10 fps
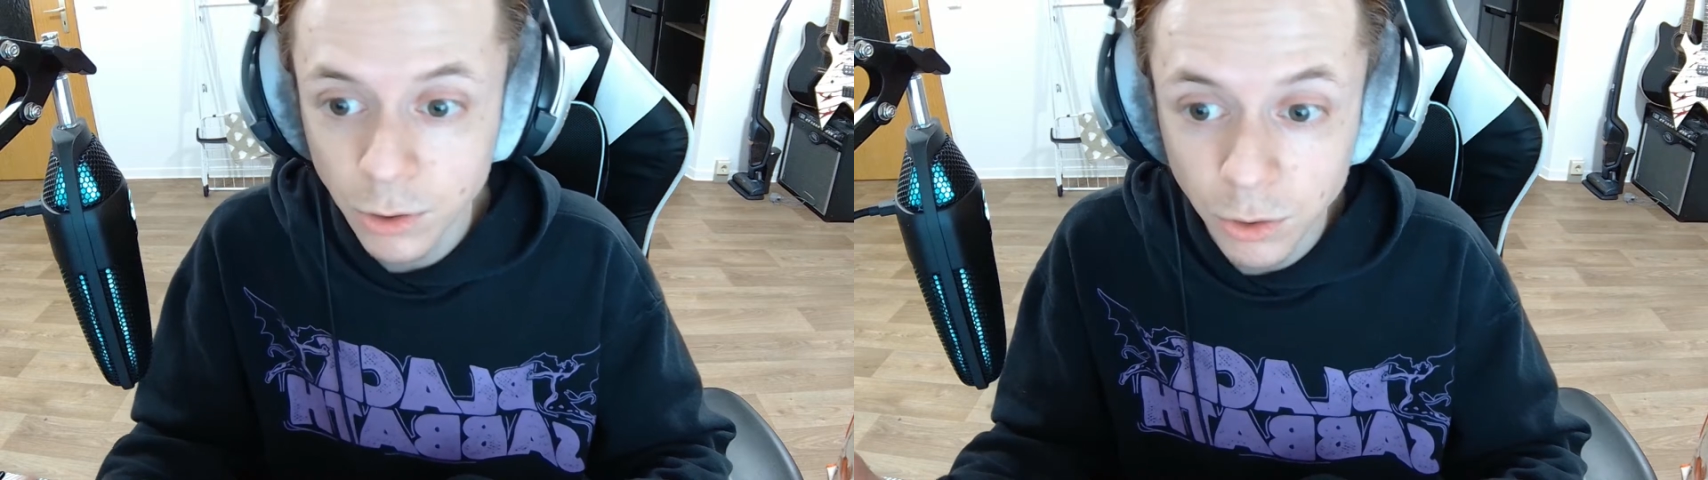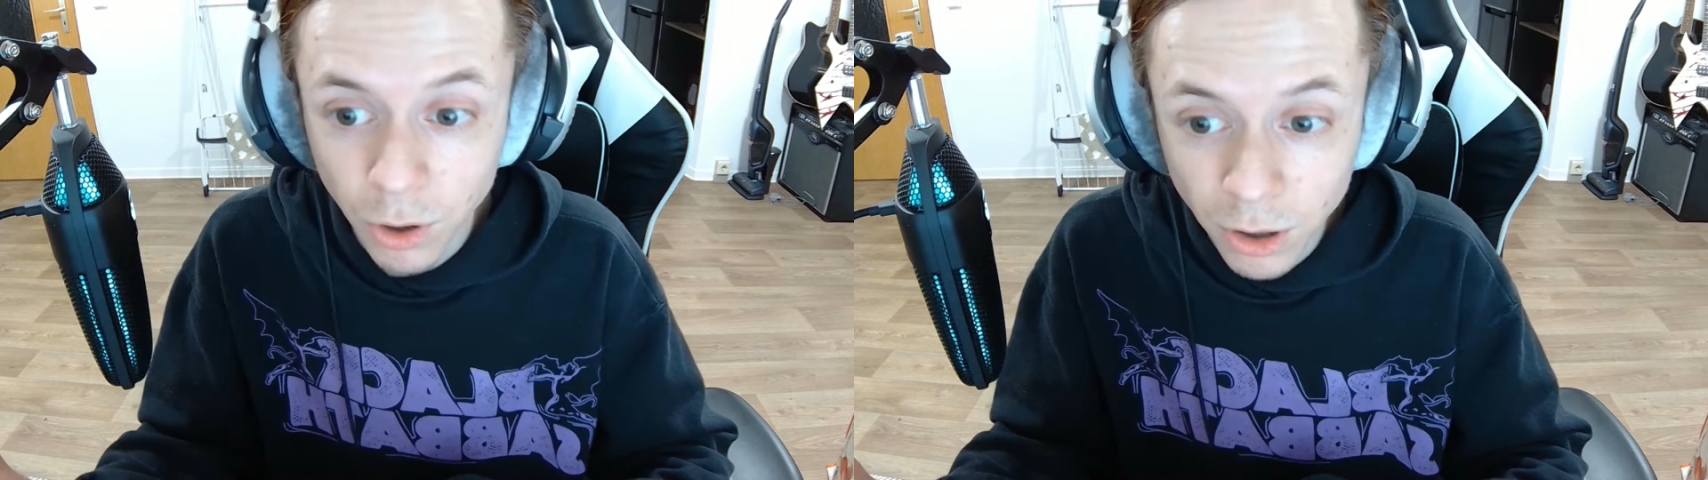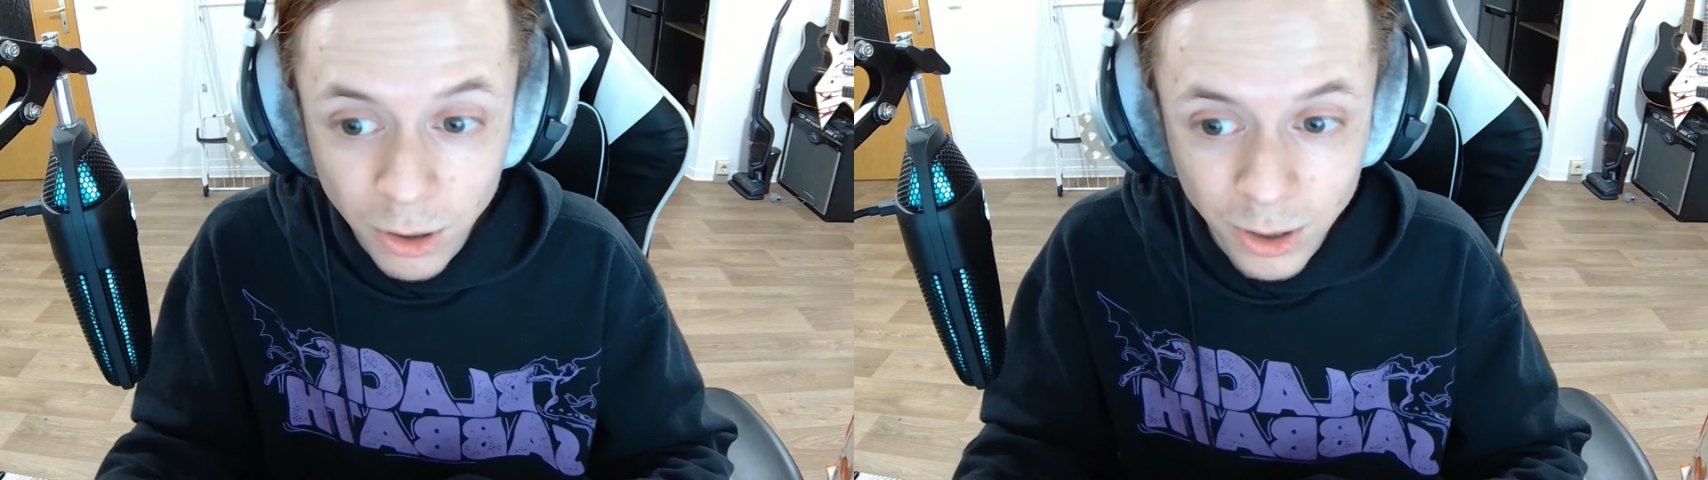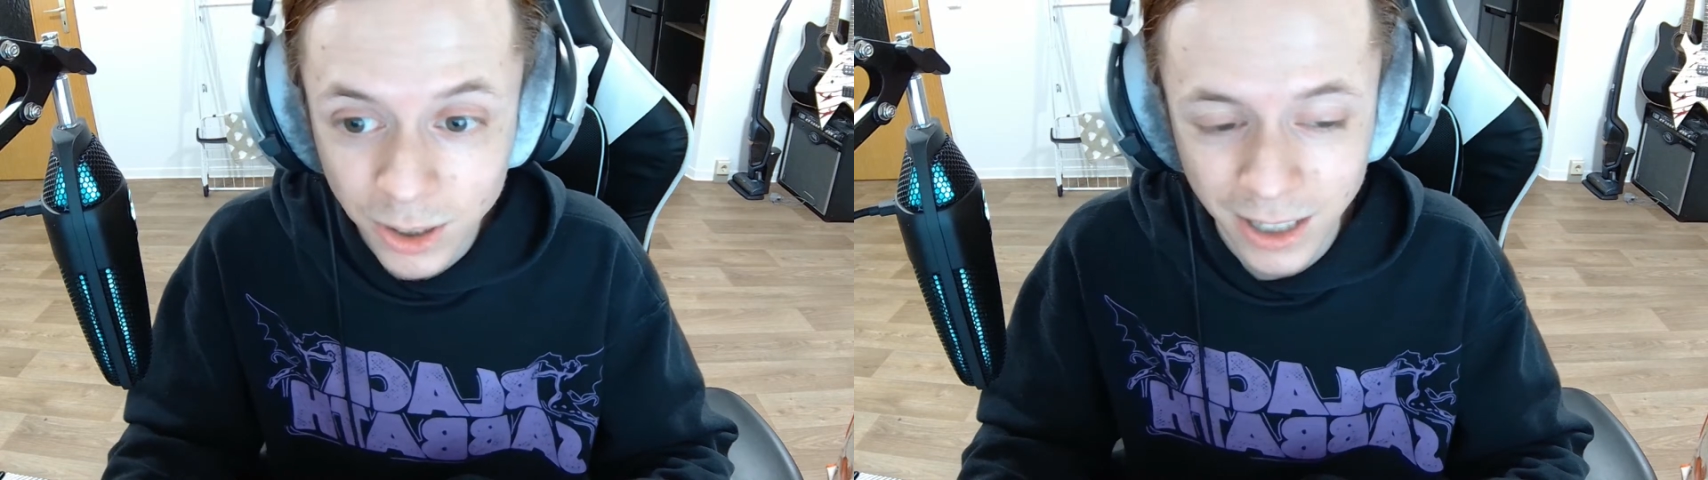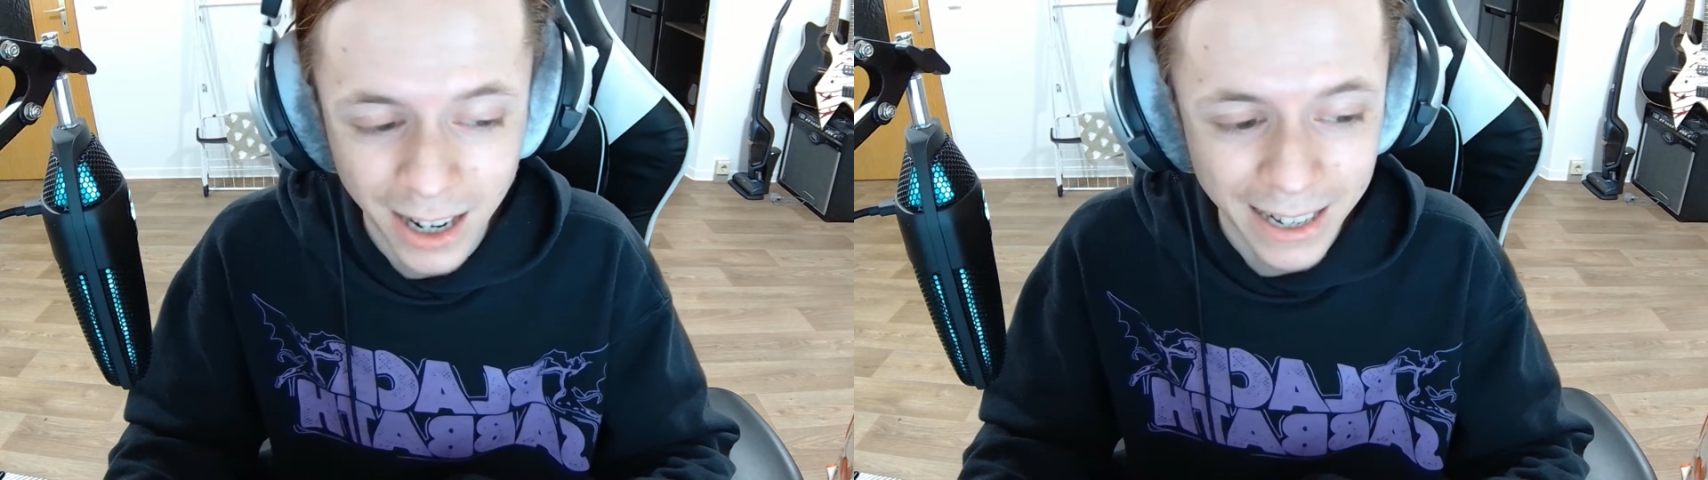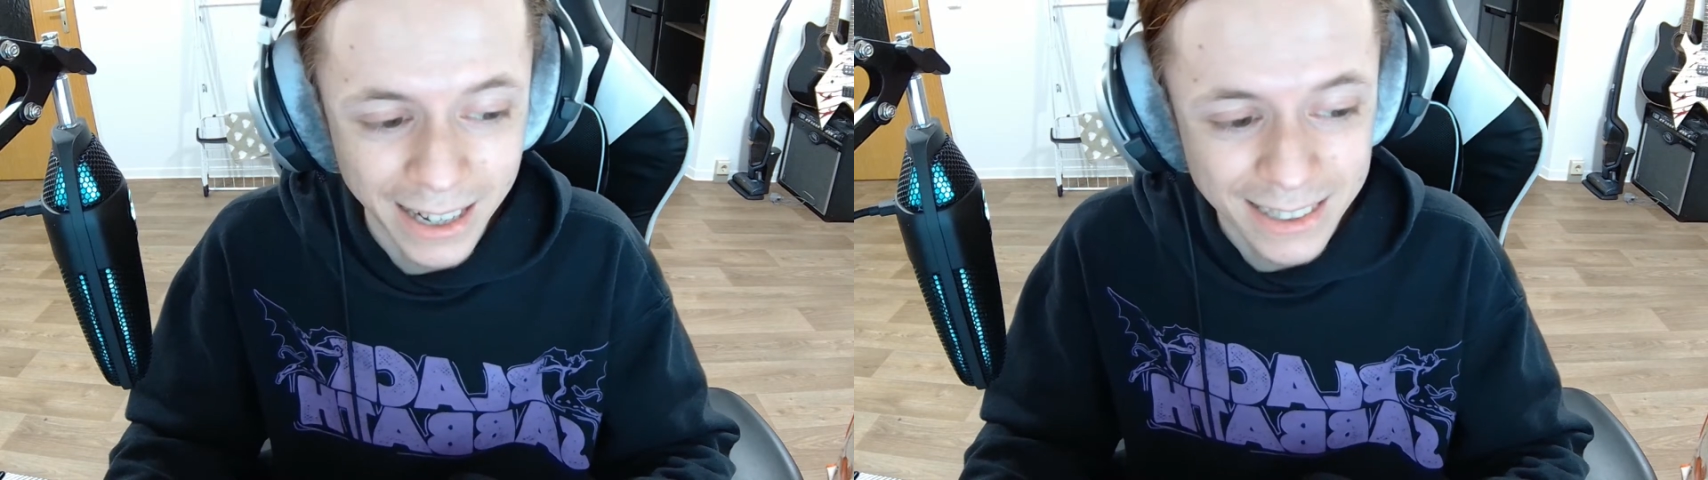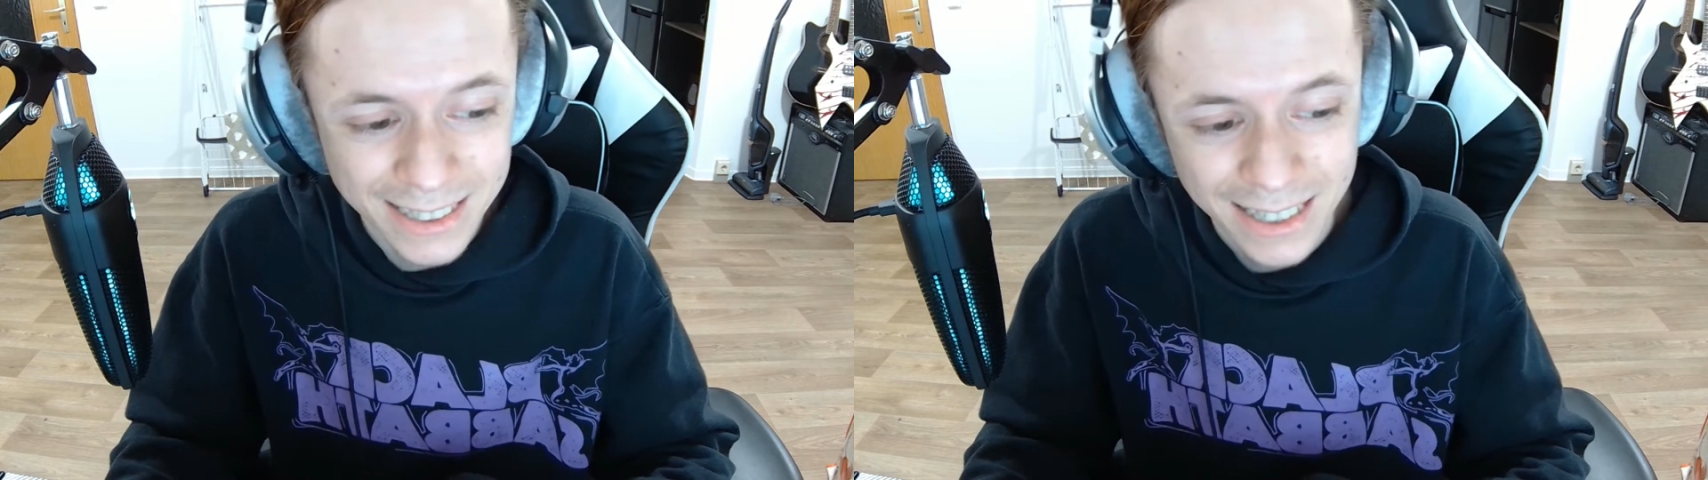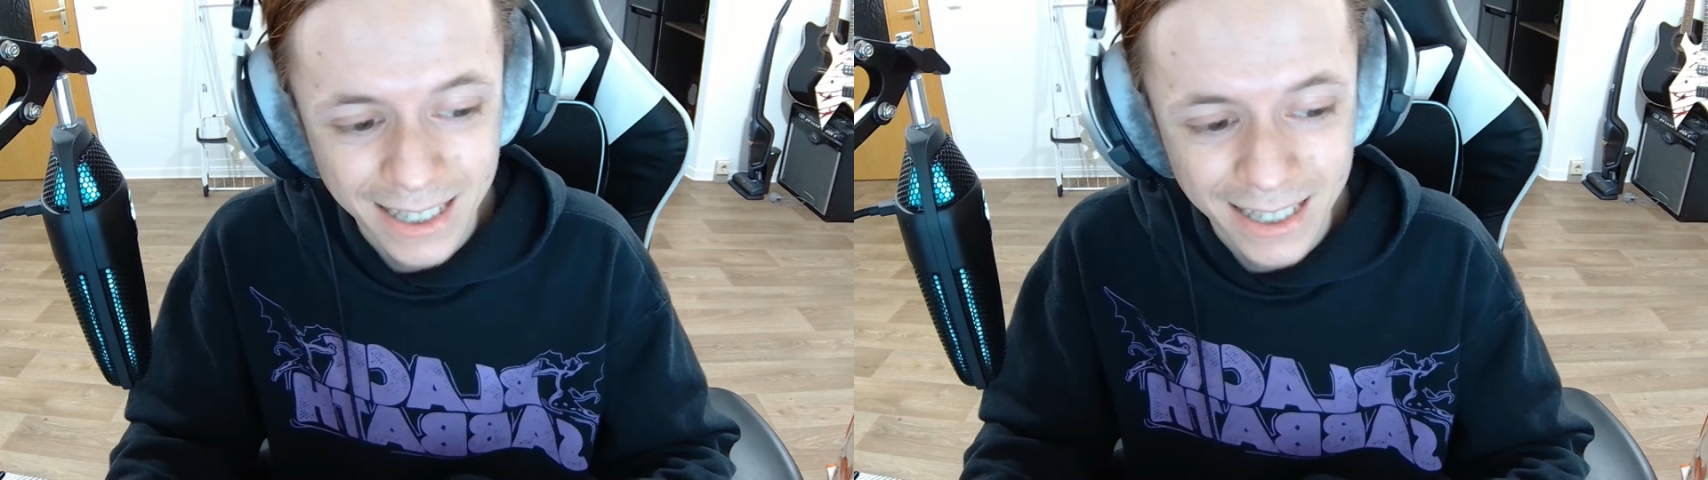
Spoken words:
dollar, I guess.